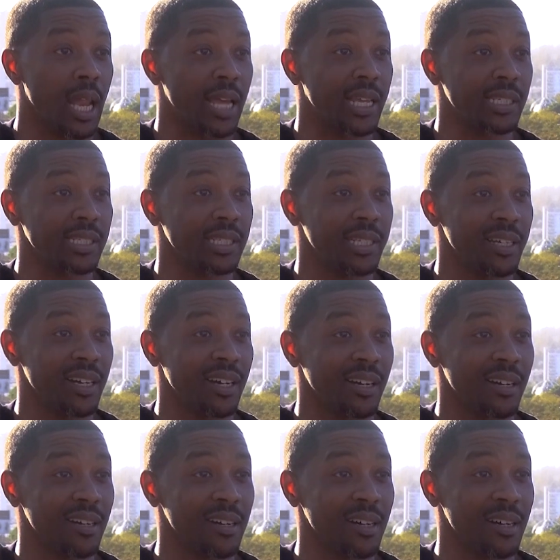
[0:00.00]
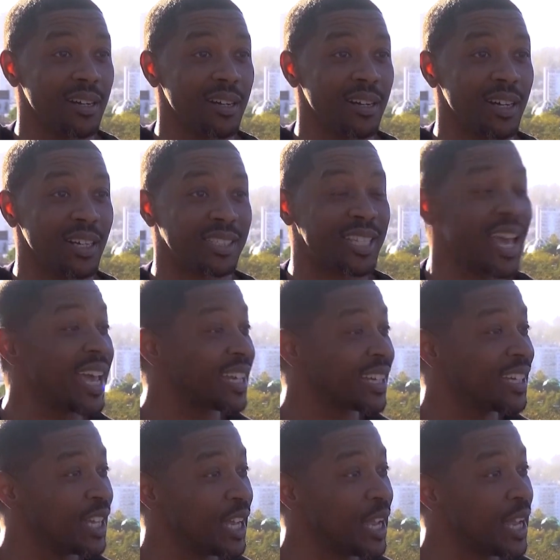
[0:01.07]
like it's the uh, a, a tech
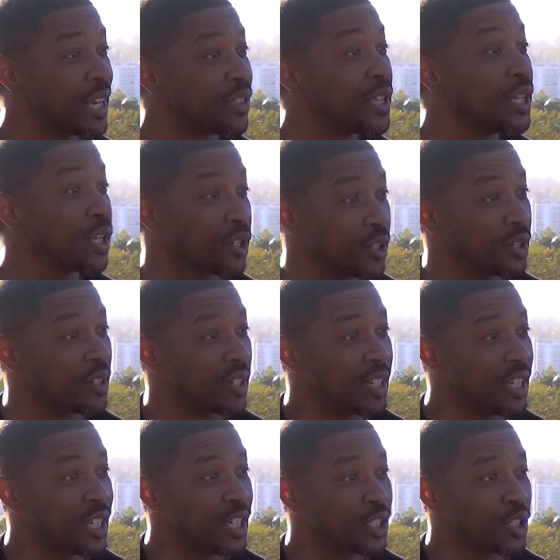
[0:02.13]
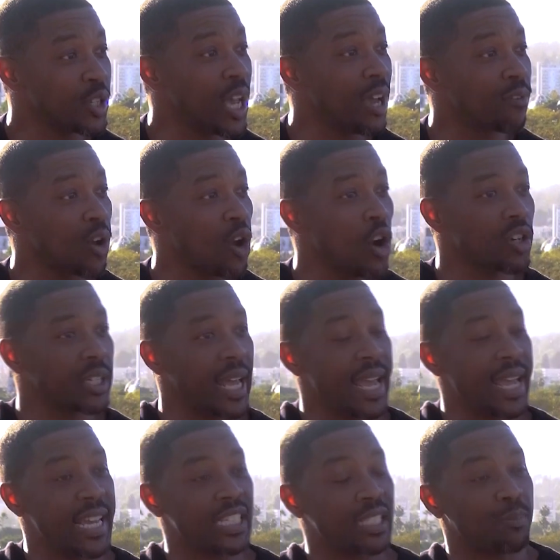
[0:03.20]
in theater. So you uh-huh. have long
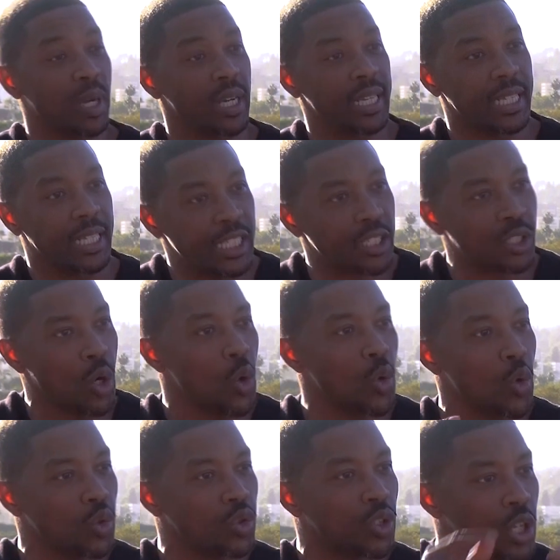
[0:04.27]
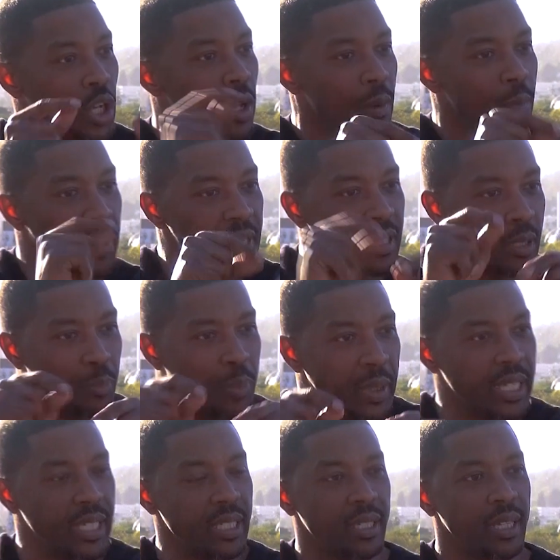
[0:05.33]
days, but it just goes beat to
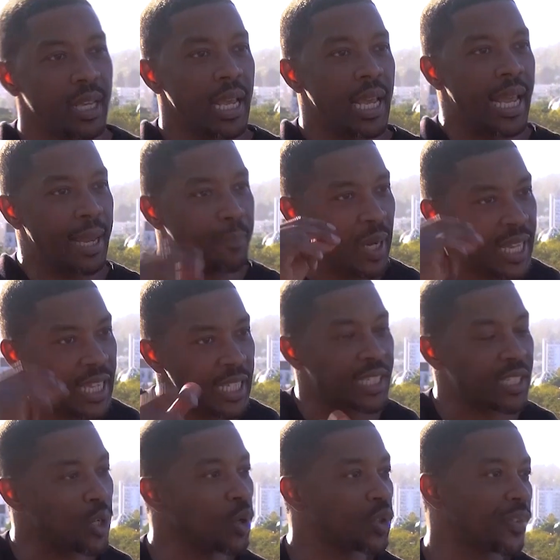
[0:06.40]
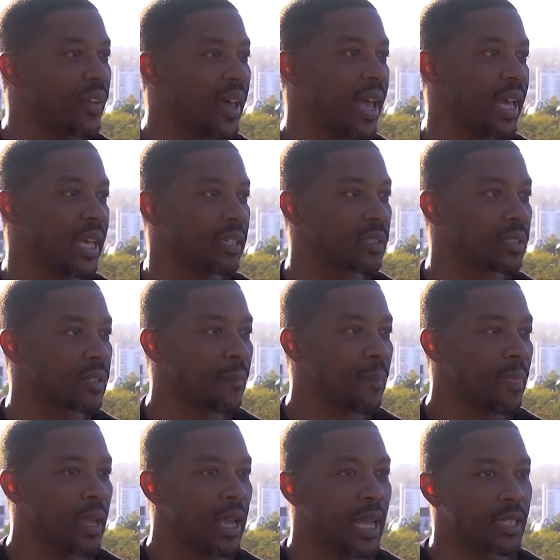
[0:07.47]
beat, but he just goes fast.
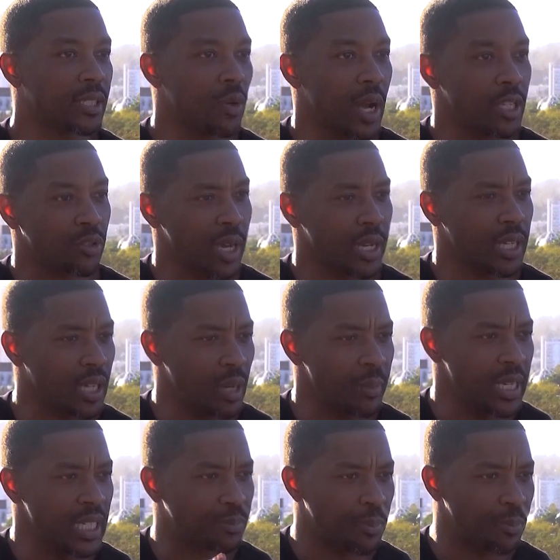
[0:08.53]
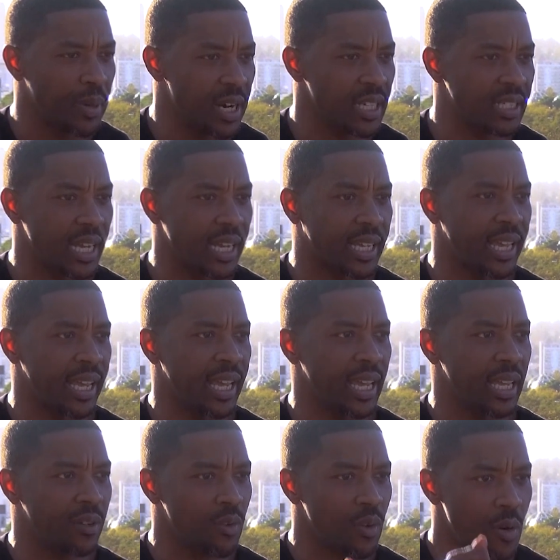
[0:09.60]
And so I try to come in as prepared as I
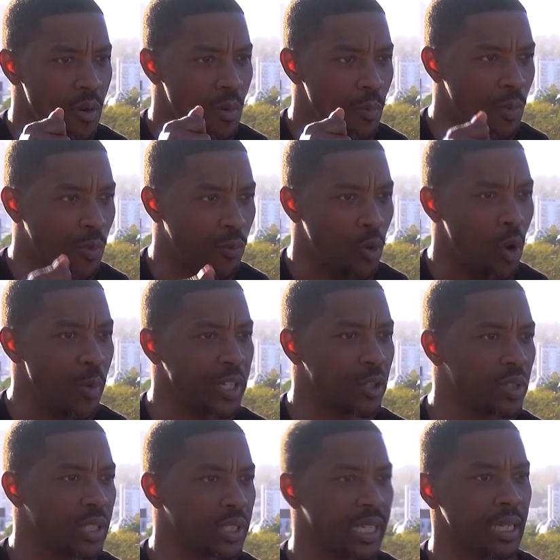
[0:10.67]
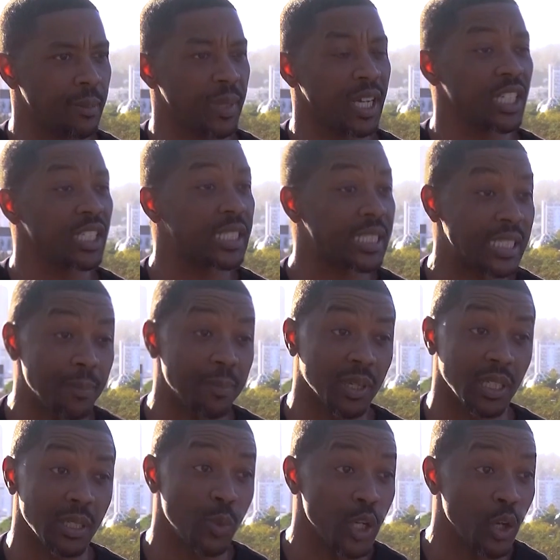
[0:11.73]
can before we do the scene because
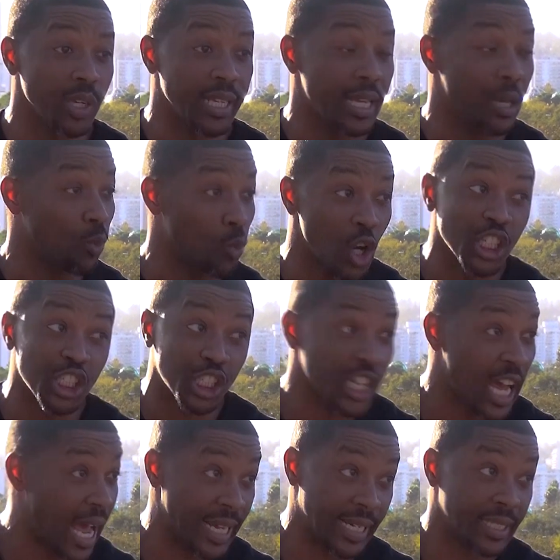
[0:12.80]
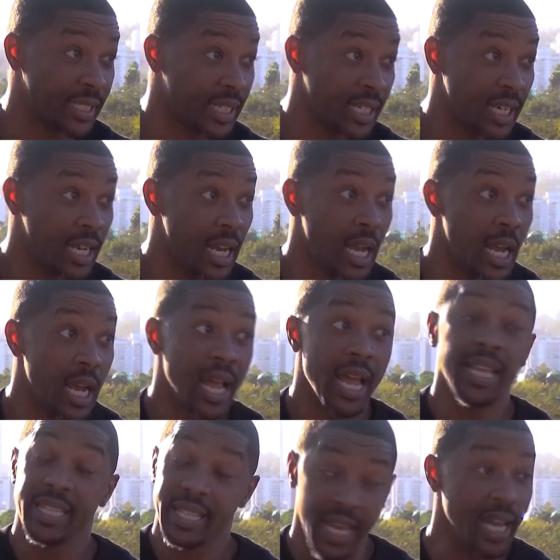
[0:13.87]
typically we only get one shot.
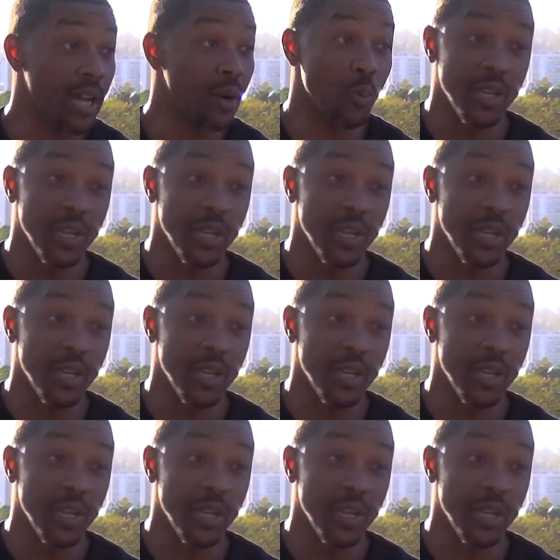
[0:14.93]
Wow. Yeah,